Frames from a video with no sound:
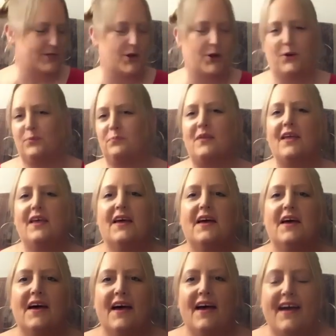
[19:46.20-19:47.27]
so
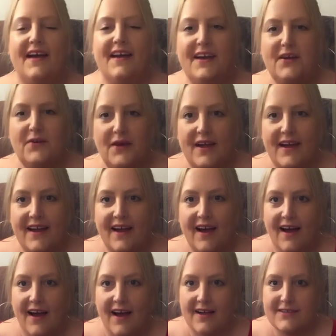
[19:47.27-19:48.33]
anyway,
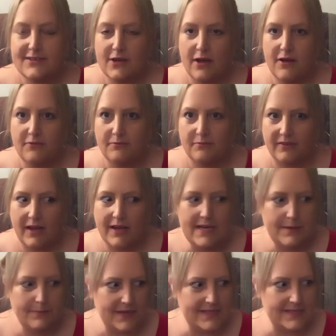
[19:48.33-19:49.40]
so I'm
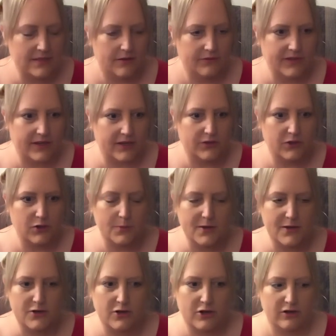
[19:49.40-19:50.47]
finding myself like a little
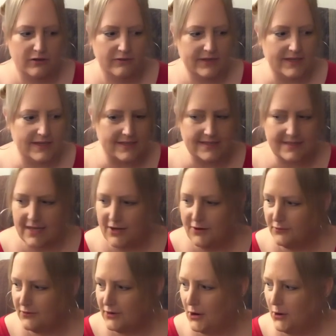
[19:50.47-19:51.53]
bit nervous. I
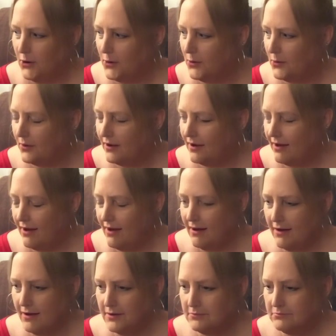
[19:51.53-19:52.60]
don't know.
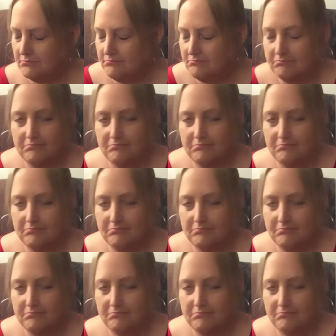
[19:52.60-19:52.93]
Um,